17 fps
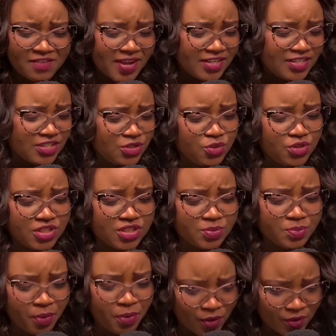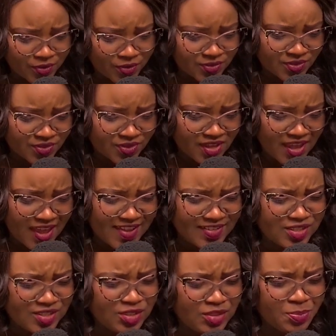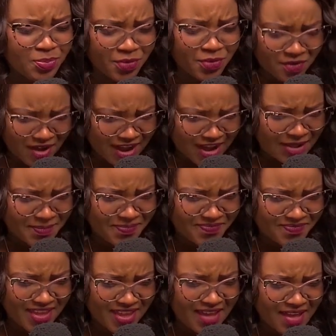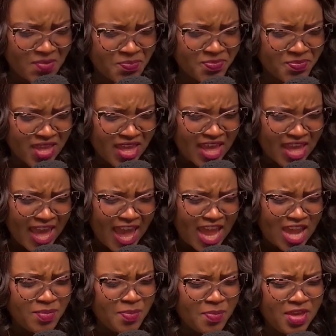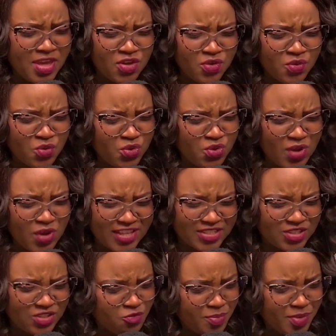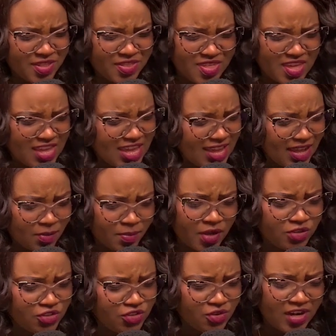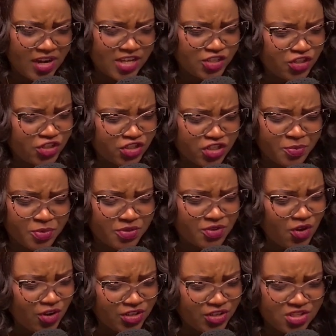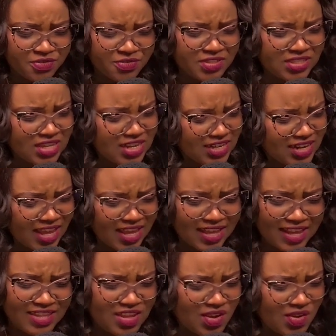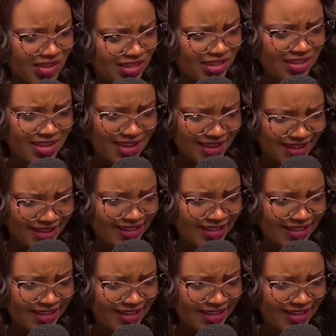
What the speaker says: us to just pause and just pray. Mm-hmm. Yeah. And maybe you, as you've been thinking about your relationship with God, you've seen, hey, and you're here,